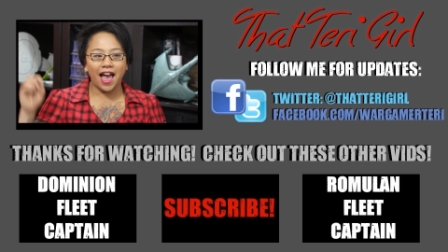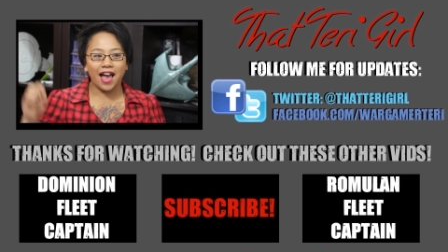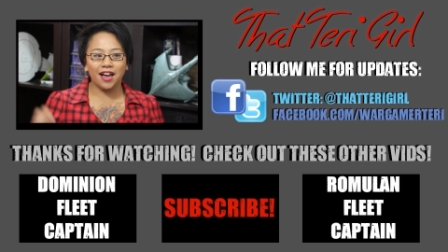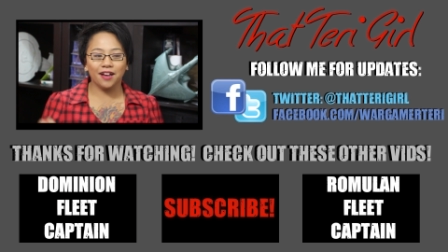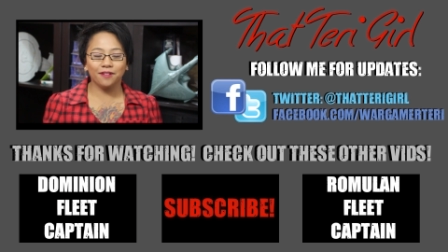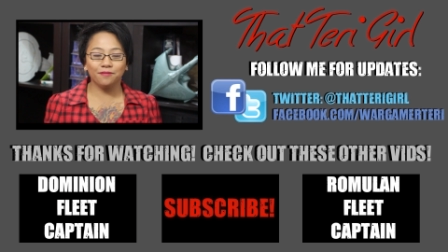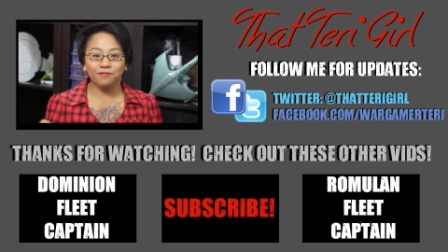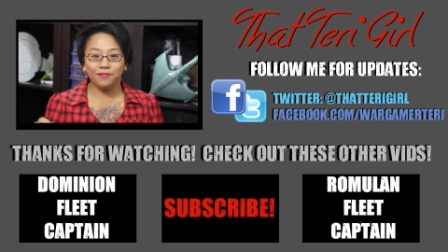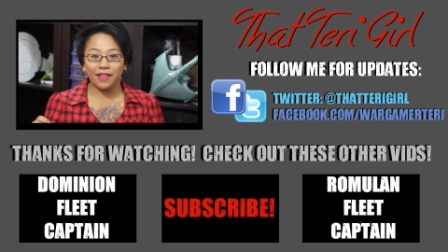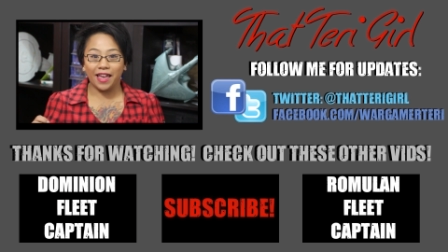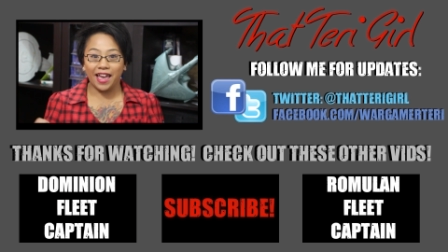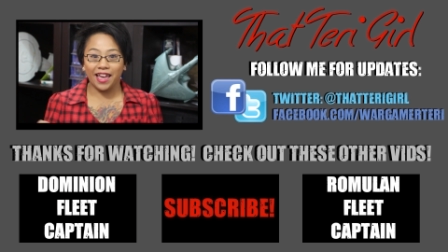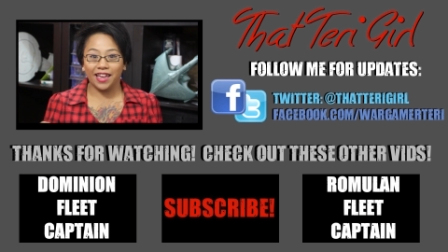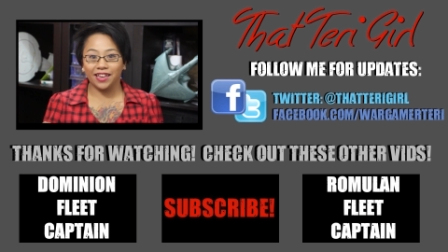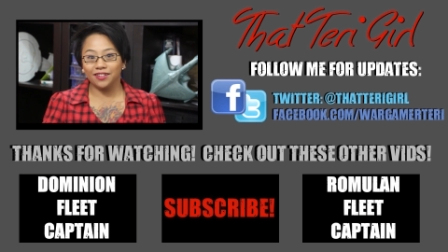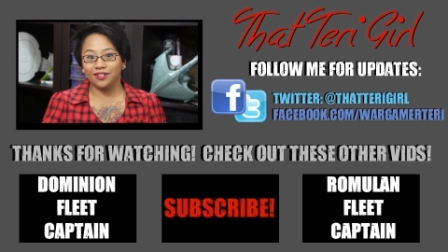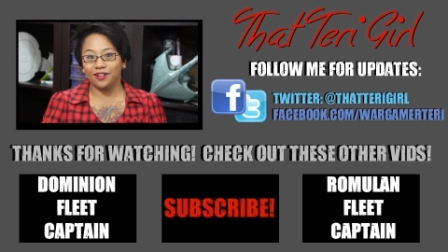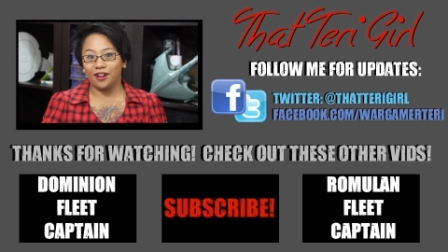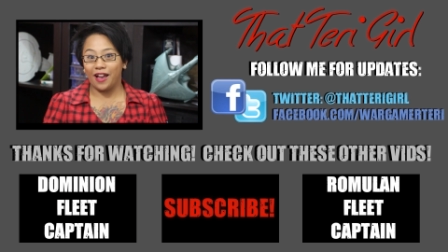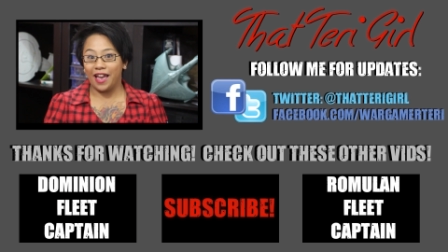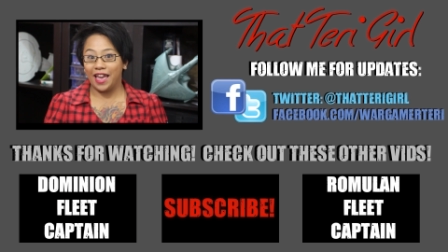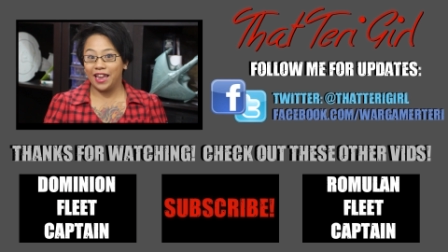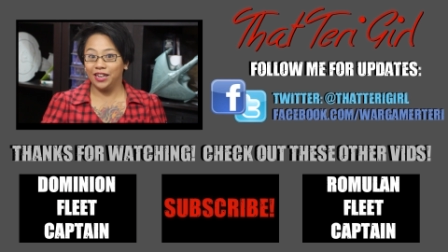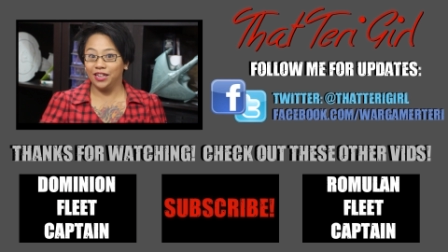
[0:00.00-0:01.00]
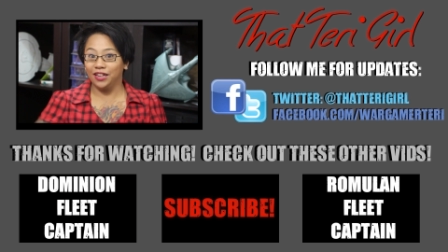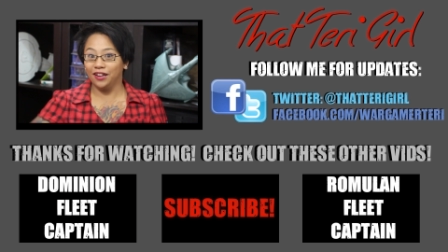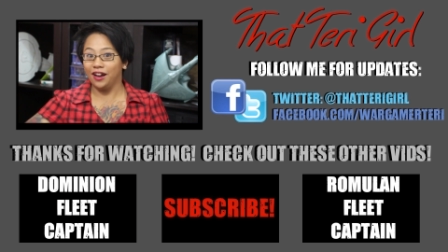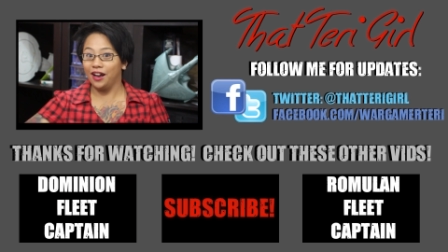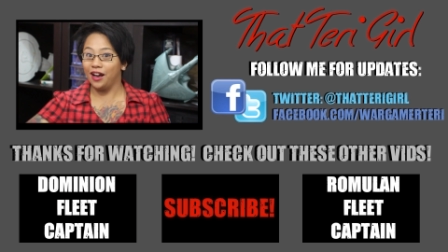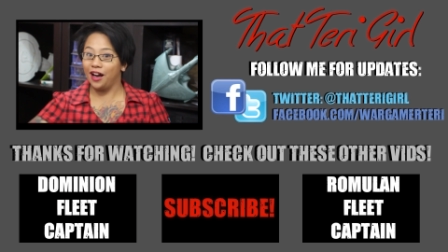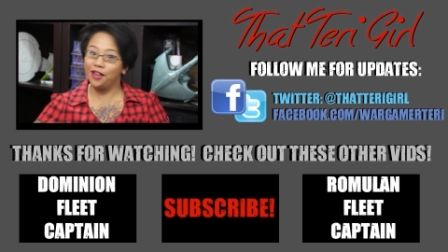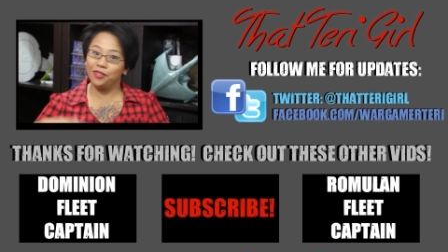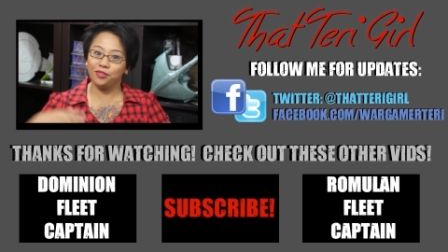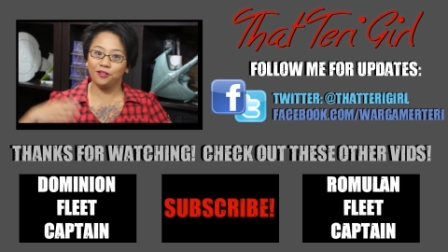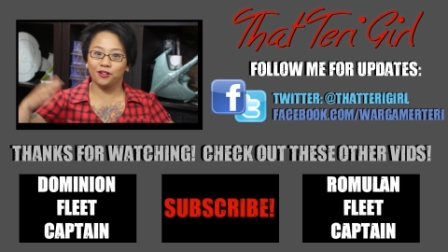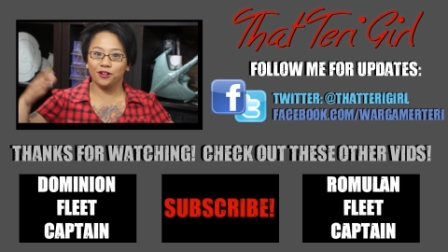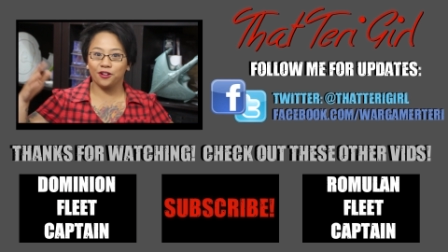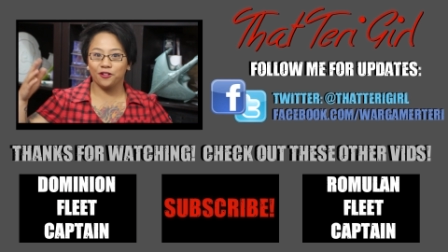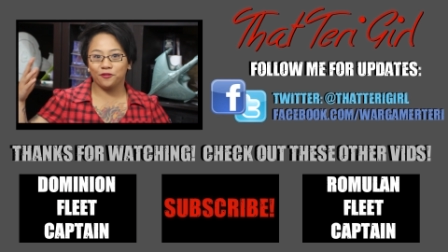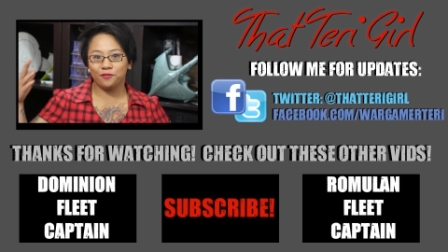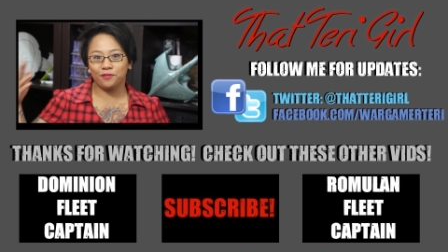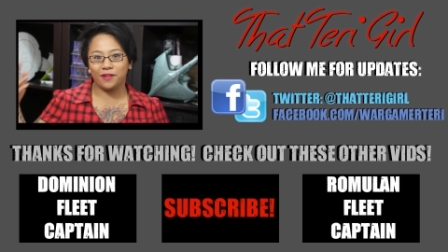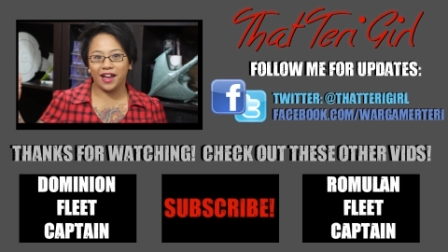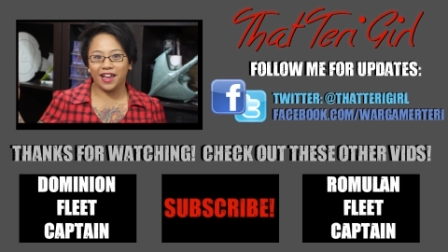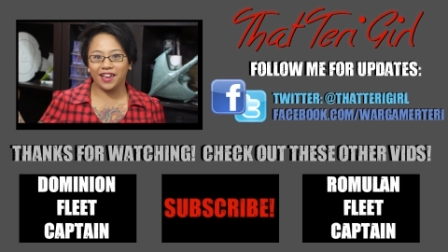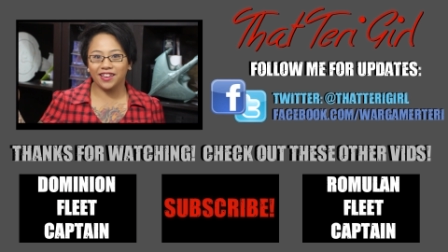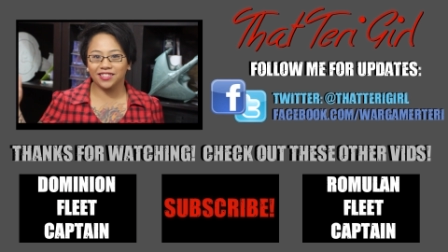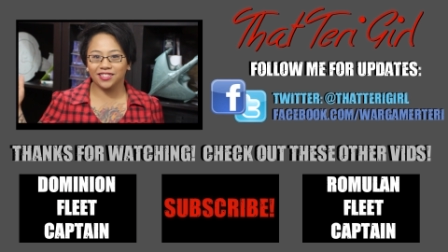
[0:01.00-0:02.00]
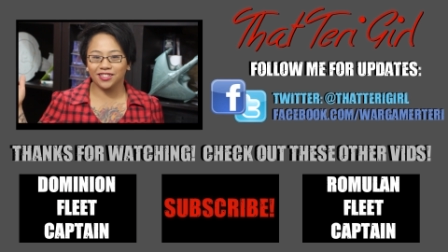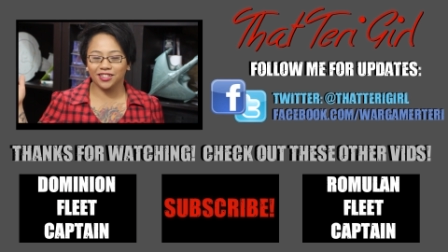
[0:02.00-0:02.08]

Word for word: and any other of my